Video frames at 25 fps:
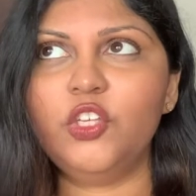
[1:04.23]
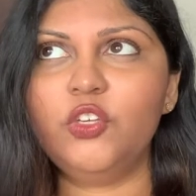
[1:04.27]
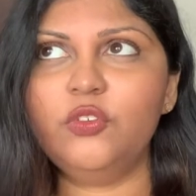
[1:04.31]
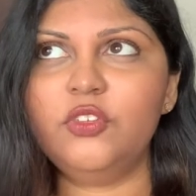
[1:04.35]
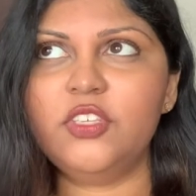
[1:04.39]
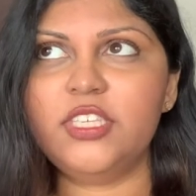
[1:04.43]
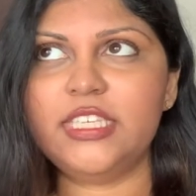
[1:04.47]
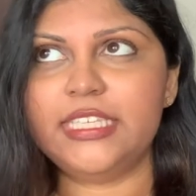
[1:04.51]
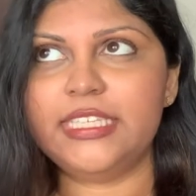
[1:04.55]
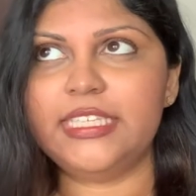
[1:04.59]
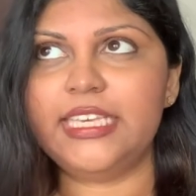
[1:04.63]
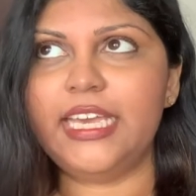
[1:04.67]

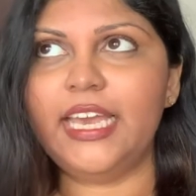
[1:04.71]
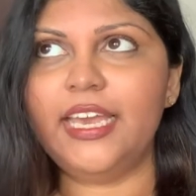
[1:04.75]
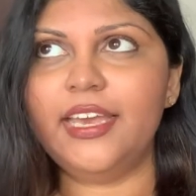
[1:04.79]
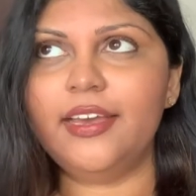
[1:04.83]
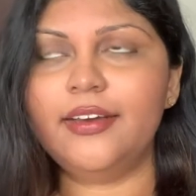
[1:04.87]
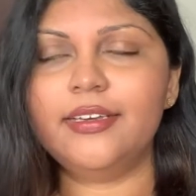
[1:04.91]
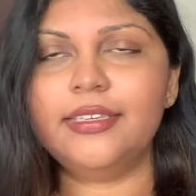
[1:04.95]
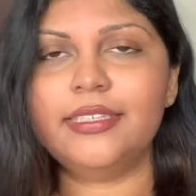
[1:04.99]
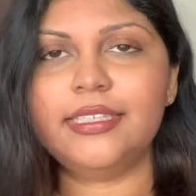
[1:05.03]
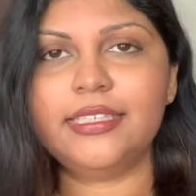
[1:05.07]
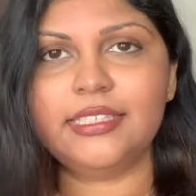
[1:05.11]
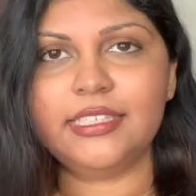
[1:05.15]
say
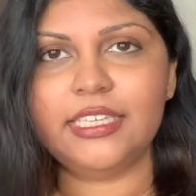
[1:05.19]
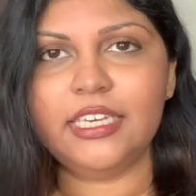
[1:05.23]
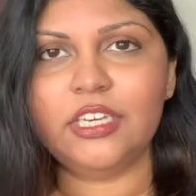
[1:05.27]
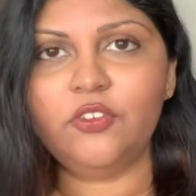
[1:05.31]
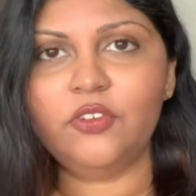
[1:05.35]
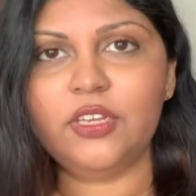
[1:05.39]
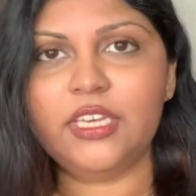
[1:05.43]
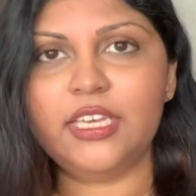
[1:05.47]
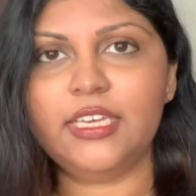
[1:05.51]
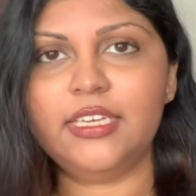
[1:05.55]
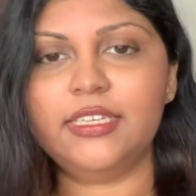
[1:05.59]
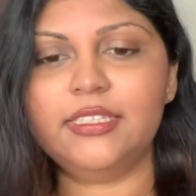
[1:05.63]
a
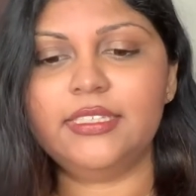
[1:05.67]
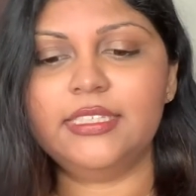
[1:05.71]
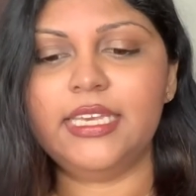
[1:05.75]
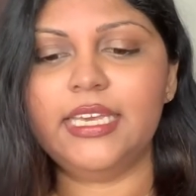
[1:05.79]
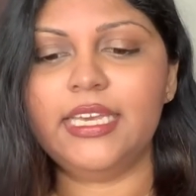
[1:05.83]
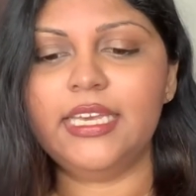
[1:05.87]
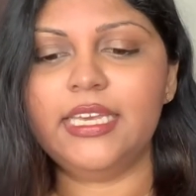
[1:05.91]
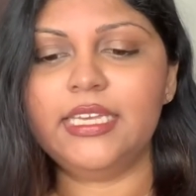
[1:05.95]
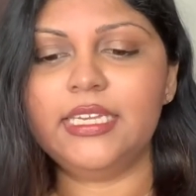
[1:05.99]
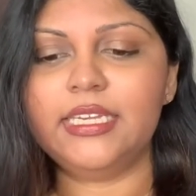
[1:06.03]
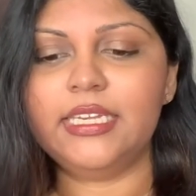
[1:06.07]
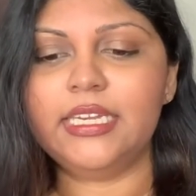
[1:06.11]
series,
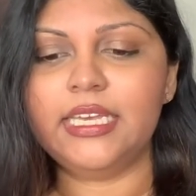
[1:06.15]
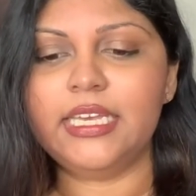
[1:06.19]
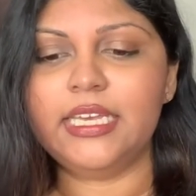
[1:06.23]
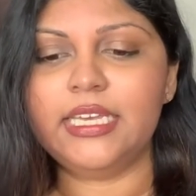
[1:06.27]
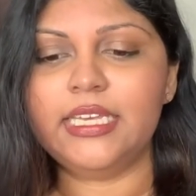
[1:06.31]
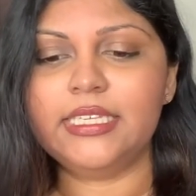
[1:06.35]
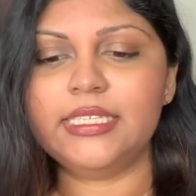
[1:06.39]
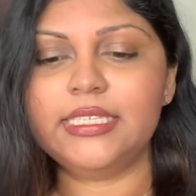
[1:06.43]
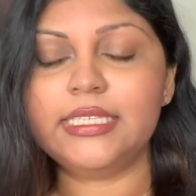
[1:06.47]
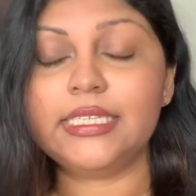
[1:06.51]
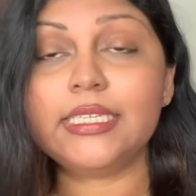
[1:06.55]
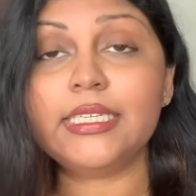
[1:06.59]
it
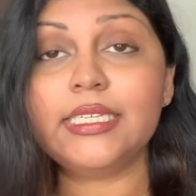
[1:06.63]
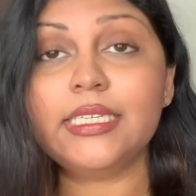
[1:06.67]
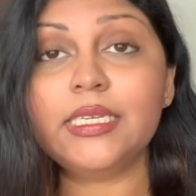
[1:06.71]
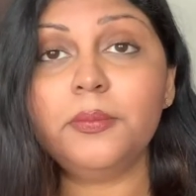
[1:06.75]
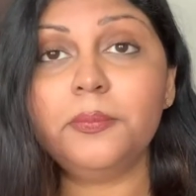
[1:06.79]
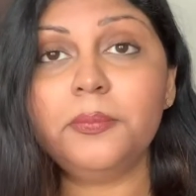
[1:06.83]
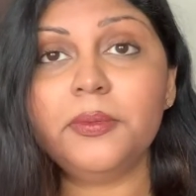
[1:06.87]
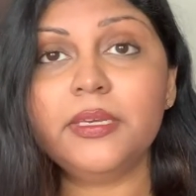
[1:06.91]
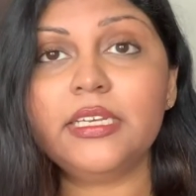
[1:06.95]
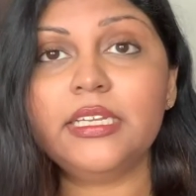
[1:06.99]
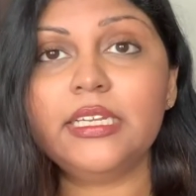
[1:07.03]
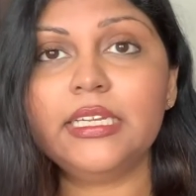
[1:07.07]
is
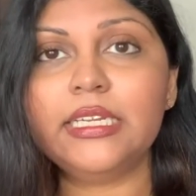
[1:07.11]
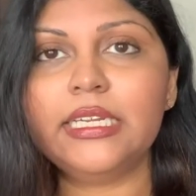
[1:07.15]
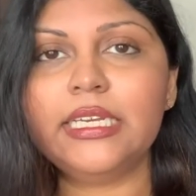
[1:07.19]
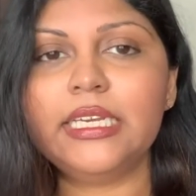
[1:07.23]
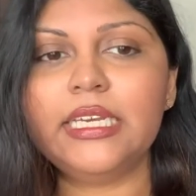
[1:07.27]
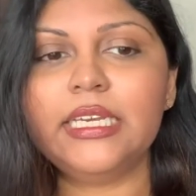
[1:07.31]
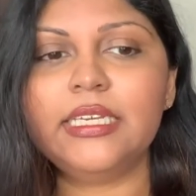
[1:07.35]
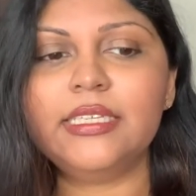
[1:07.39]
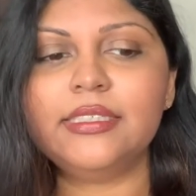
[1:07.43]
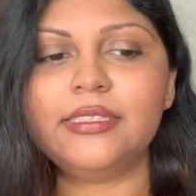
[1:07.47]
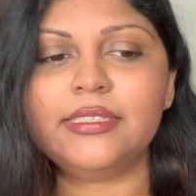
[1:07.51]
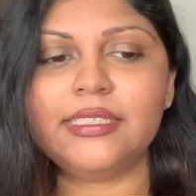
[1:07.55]

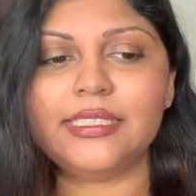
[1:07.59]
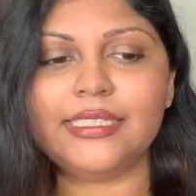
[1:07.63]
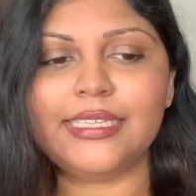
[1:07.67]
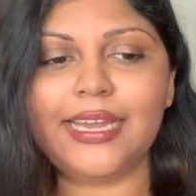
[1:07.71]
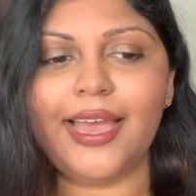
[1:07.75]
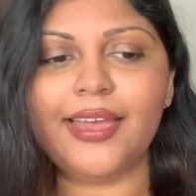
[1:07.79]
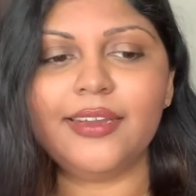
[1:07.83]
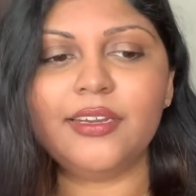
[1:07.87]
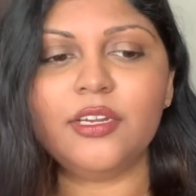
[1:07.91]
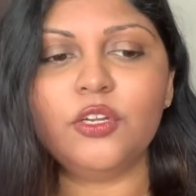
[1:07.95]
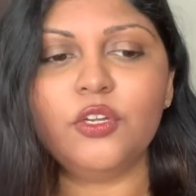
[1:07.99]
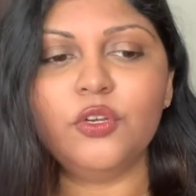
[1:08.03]
typically
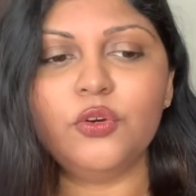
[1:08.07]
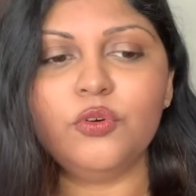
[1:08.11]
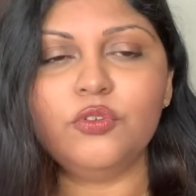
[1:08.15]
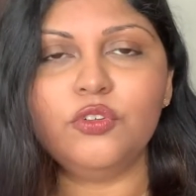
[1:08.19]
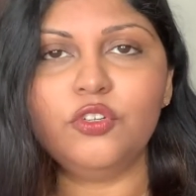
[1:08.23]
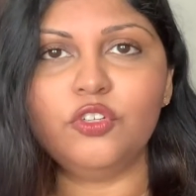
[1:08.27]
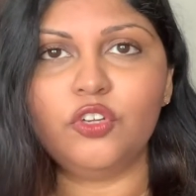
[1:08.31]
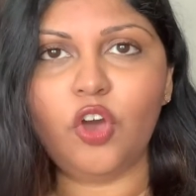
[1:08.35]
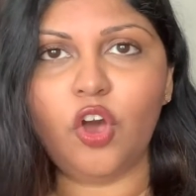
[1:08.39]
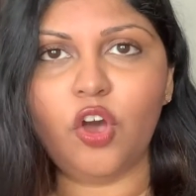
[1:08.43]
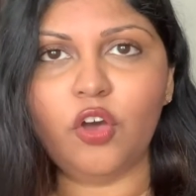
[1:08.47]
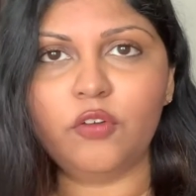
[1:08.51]

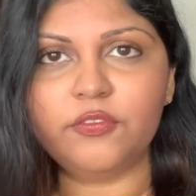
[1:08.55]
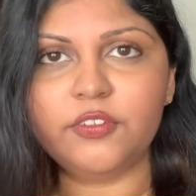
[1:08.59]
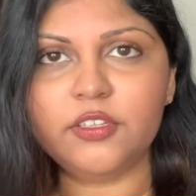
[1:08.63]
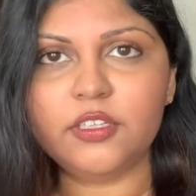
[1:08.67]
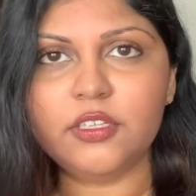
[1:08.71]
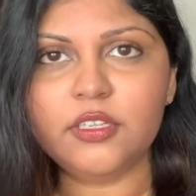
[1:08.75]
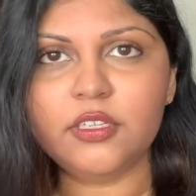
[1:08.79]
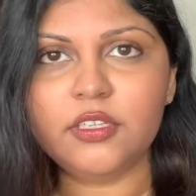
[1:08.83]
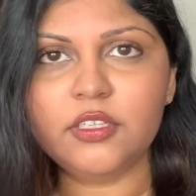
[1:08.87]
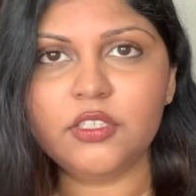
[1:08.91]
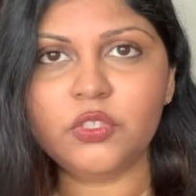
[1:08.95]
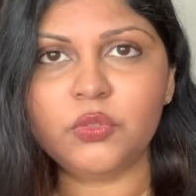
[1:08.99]
standalone
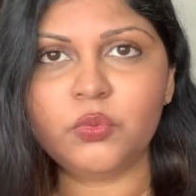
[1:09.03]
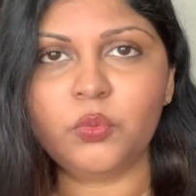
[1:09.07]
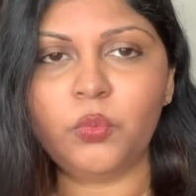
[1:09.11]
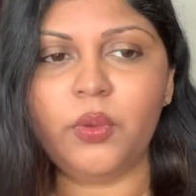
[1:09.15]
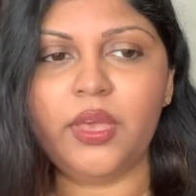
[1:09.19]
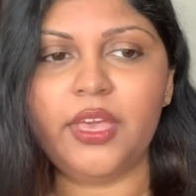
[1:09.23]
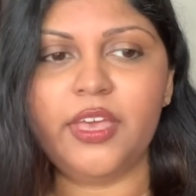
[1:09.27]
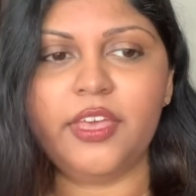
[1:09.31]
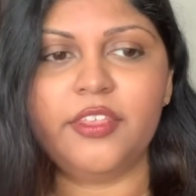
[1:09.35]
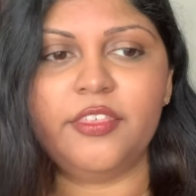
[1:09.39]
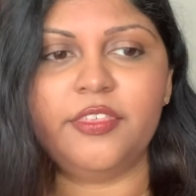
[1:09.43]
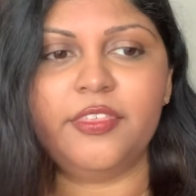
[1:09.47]
novels
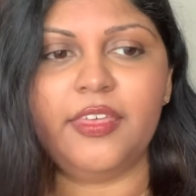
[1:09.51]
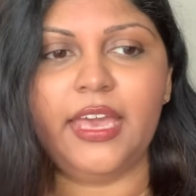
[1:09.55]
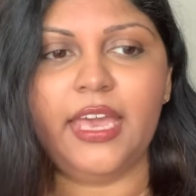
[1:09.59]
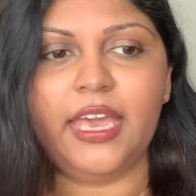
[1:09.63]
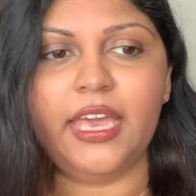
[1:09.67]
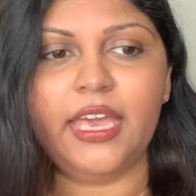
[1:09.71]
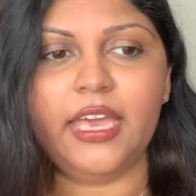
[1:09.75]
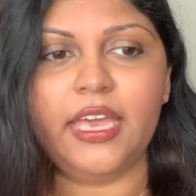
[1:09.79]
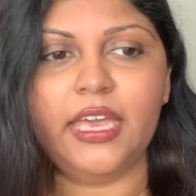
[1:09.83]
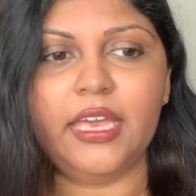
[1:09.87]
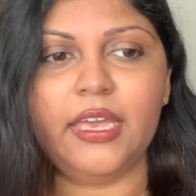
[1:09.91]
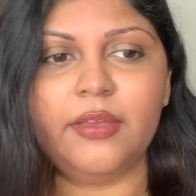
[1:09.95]
with
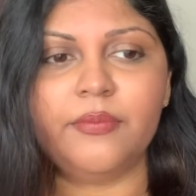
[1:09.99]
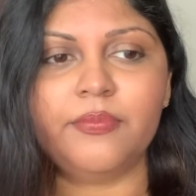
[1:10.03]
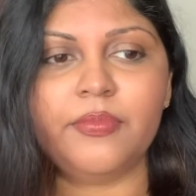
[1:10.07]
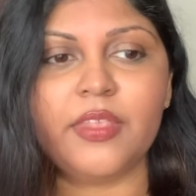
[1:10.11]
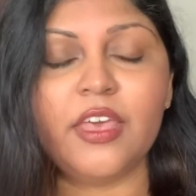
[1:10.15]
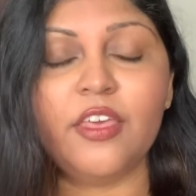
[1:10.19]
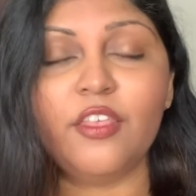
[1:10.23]
a